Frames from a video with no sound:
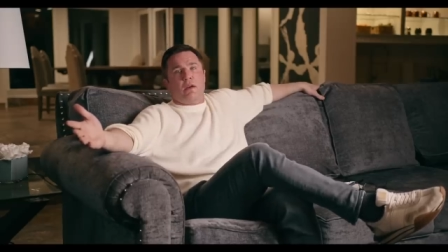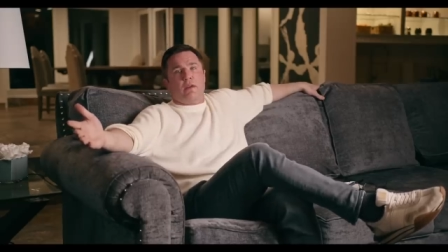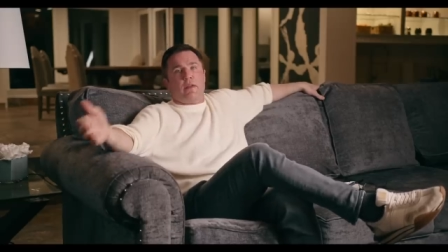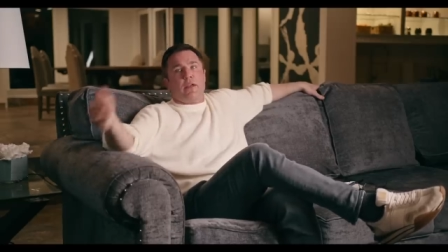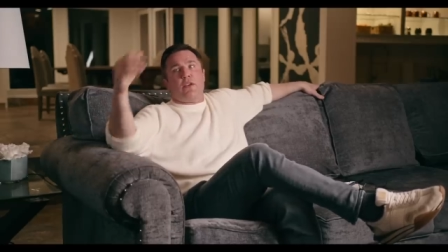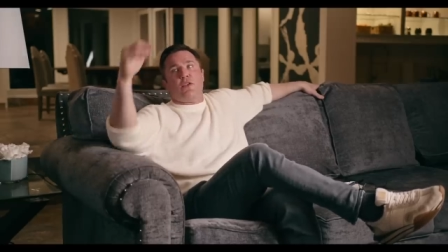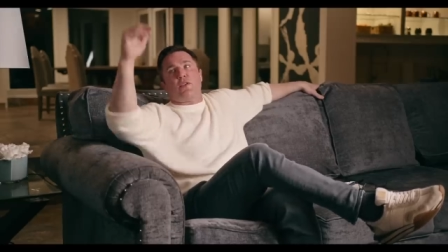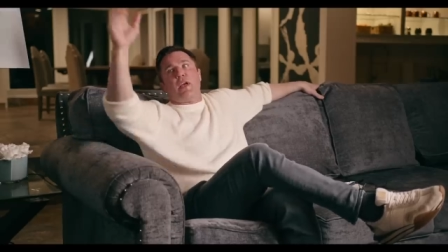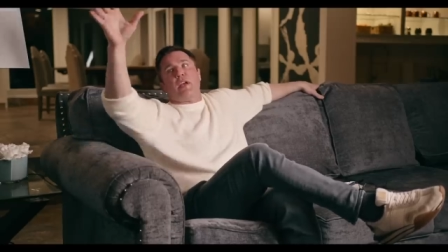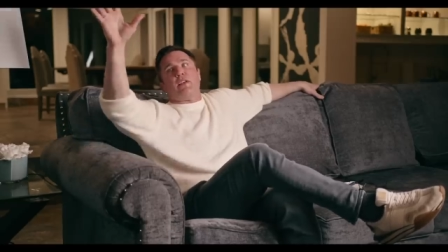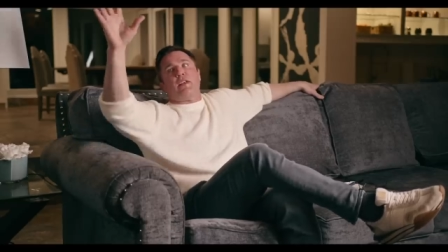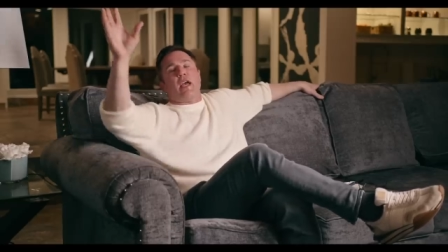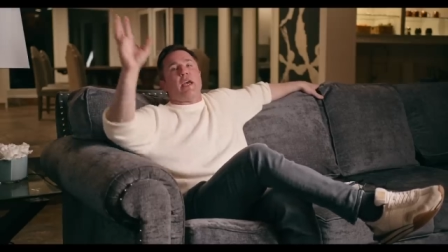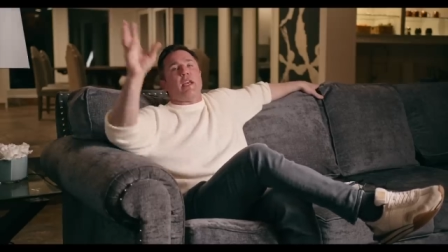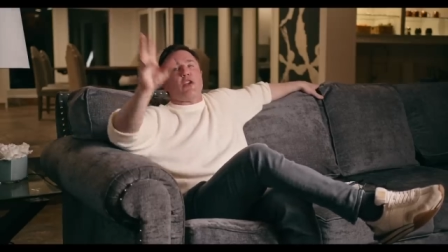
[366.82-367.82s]
Then you take
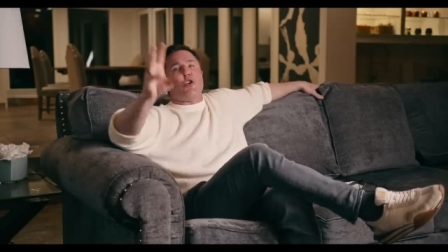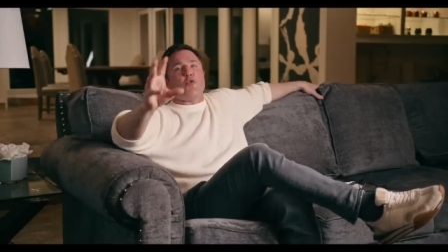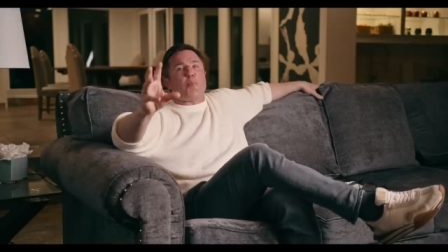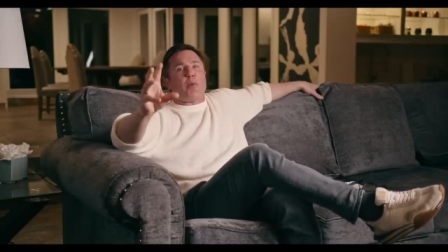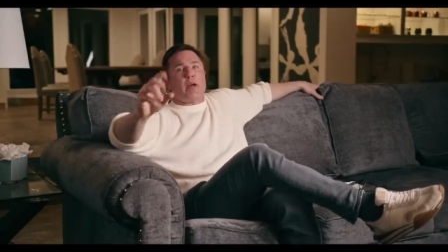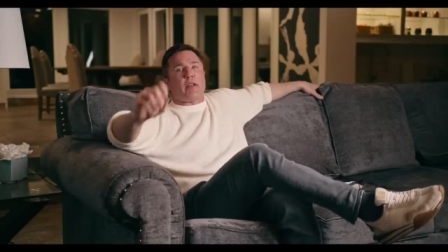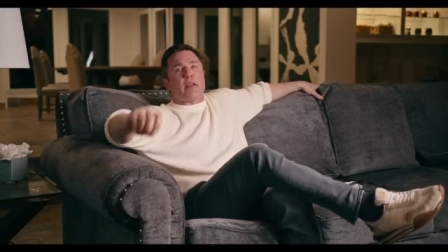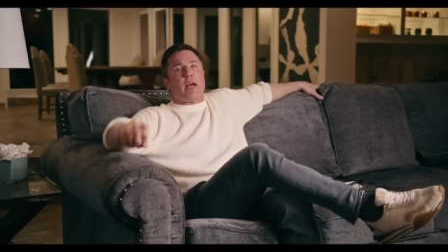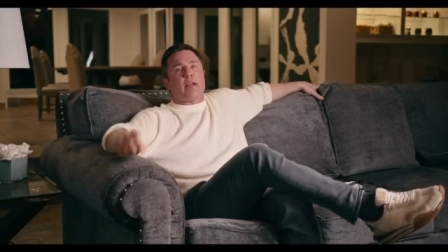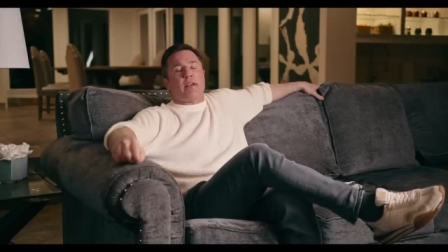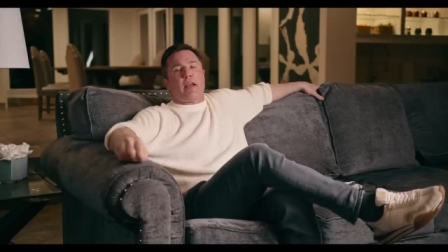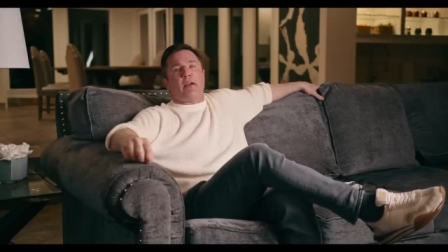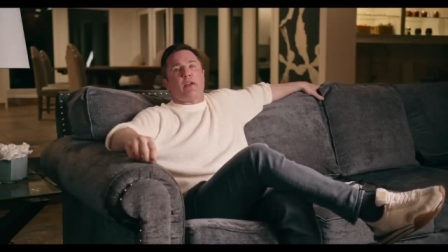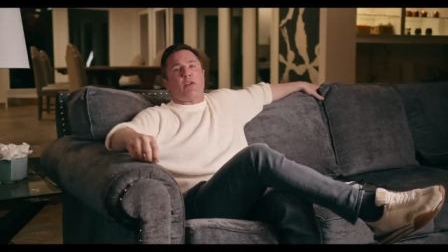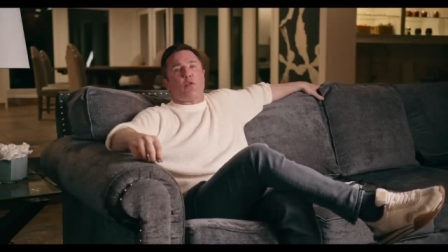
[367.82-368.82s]
10 and you break that
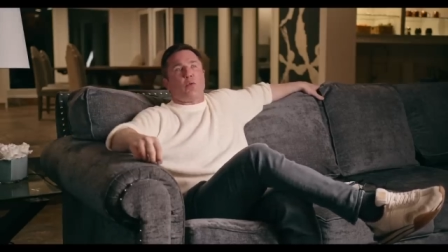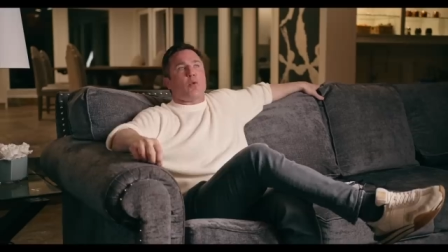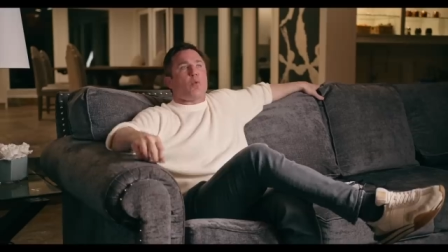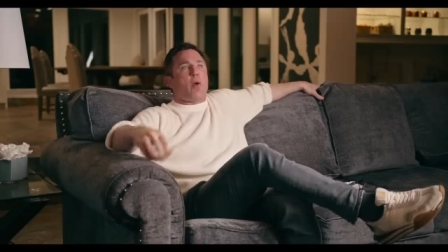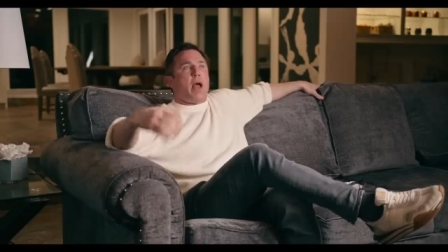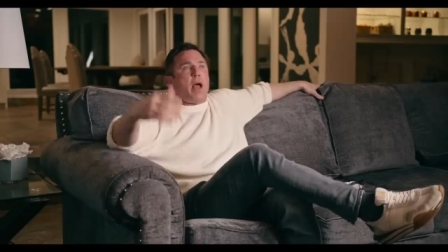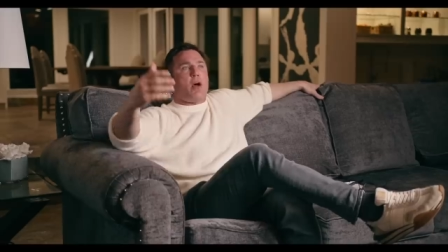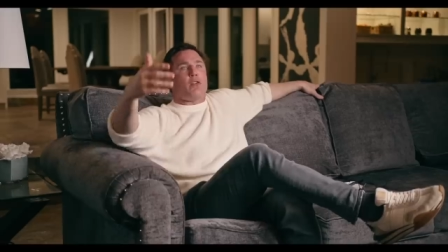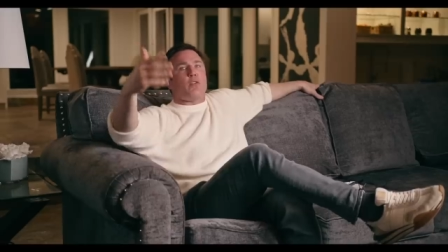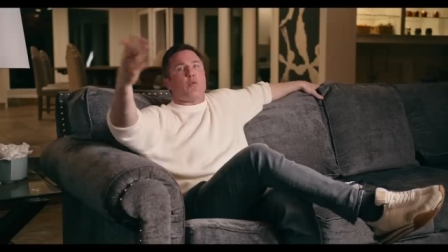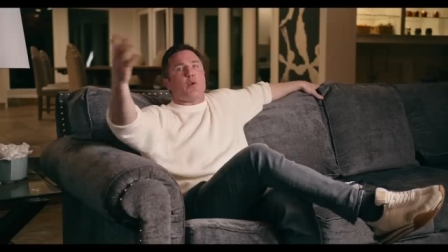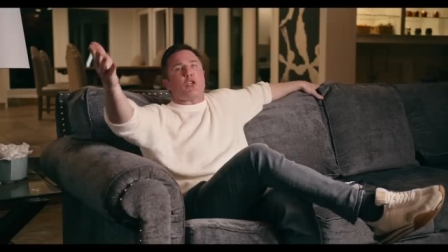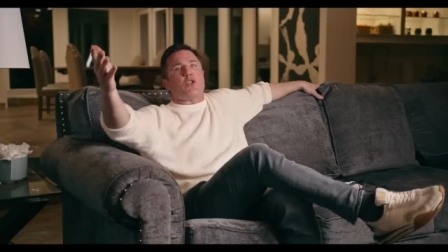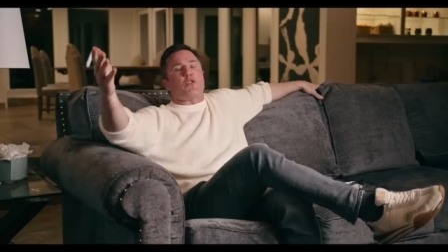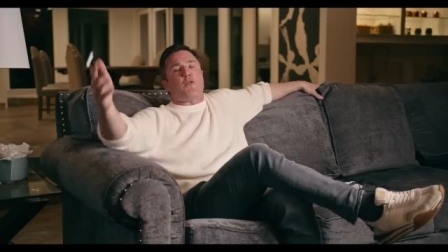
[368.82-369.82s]
down into a round of
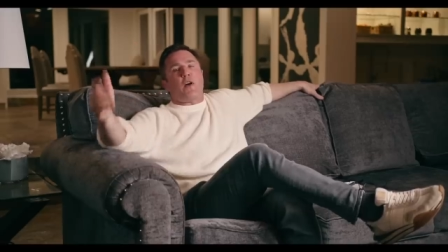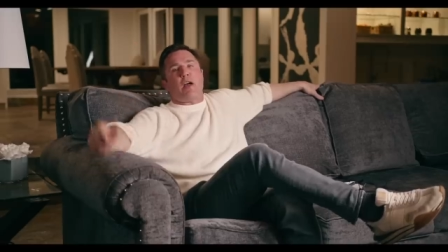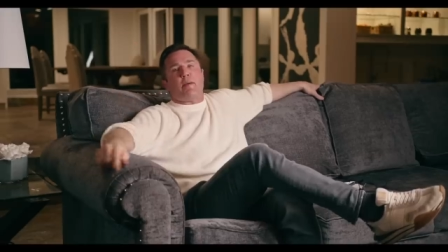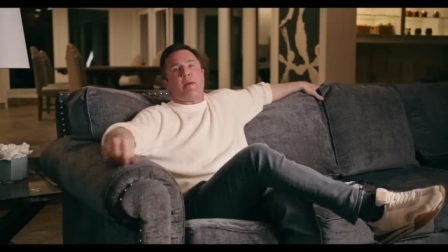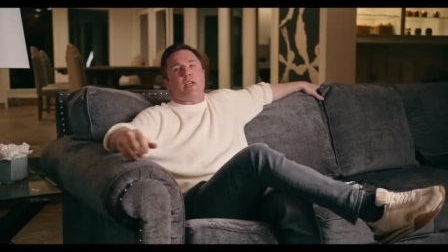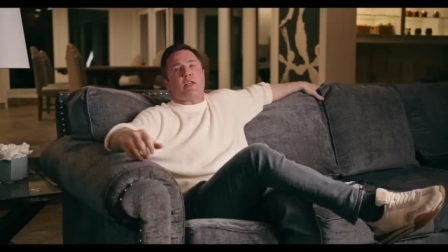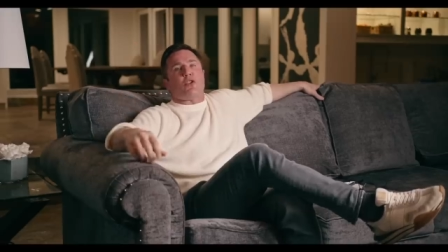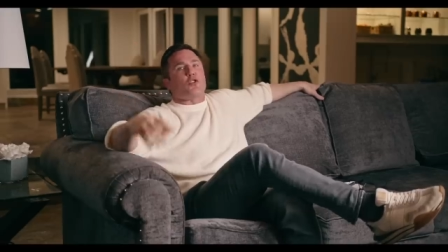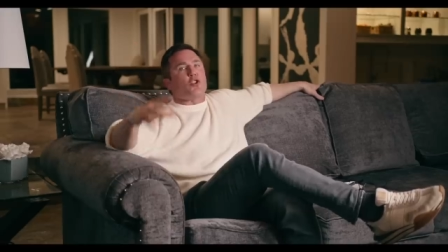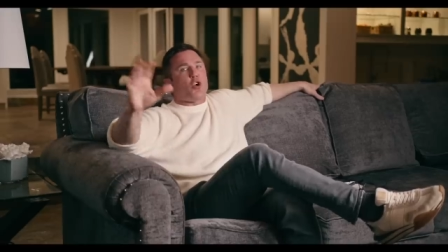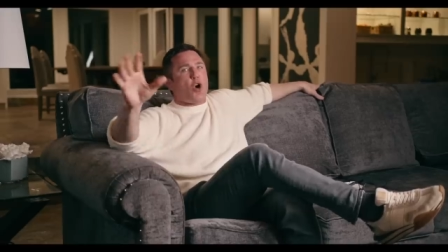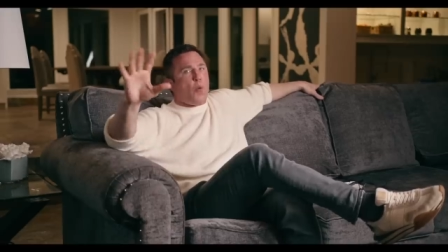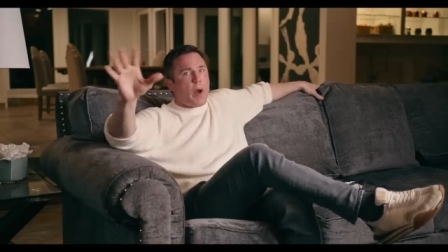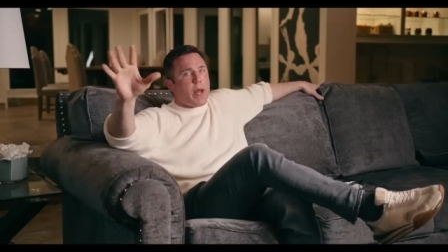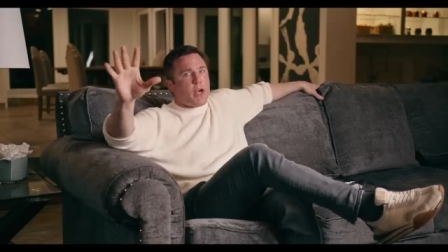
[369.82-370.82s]
which is 5 minutes. There's
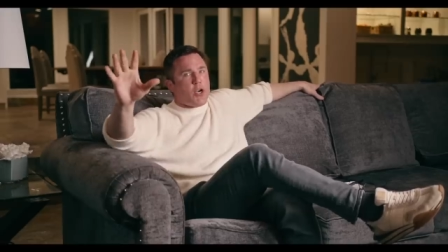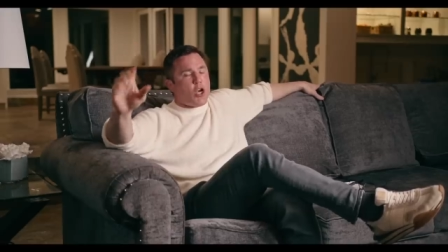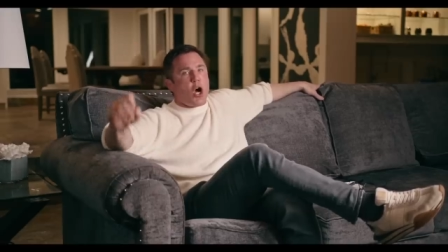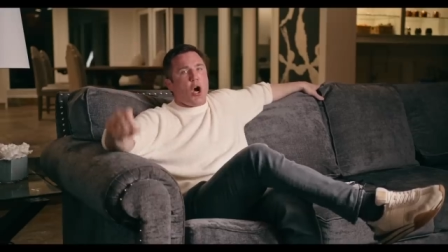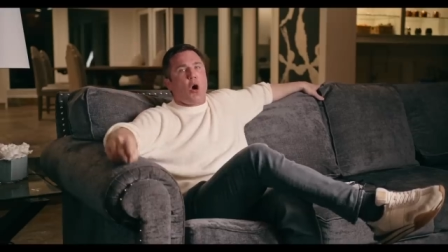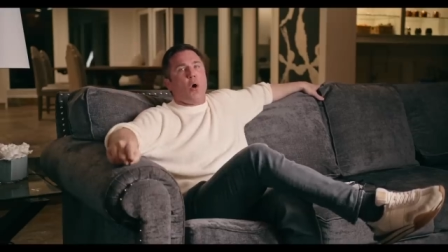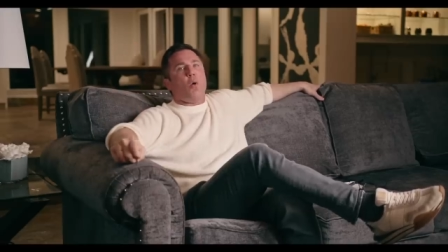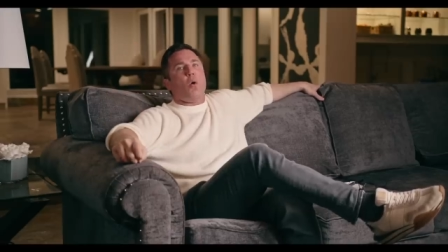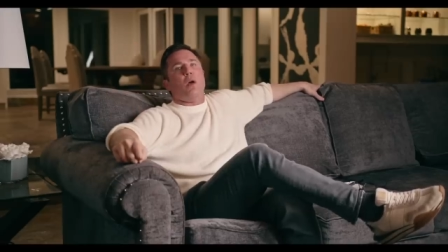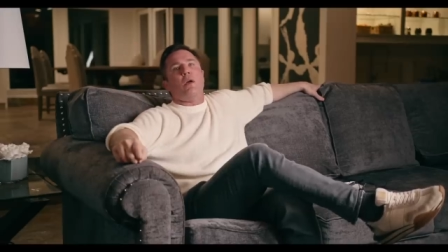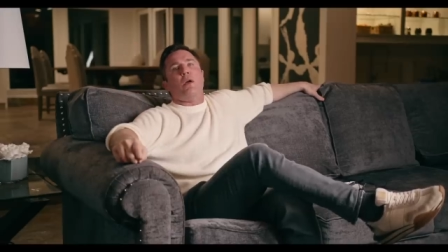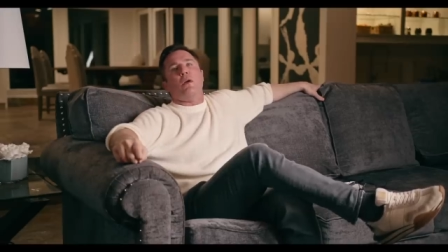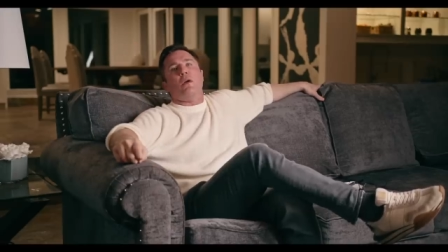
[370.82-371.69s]
no way to know